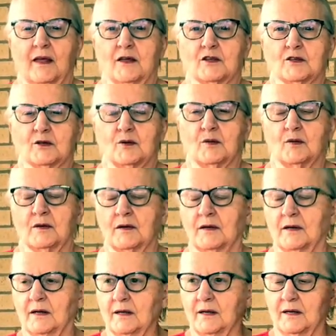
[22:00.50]
So
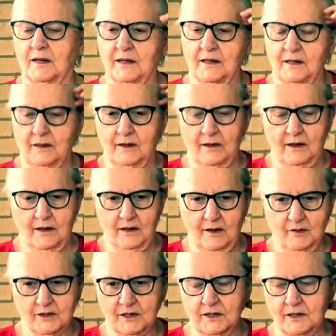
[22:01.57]
he was in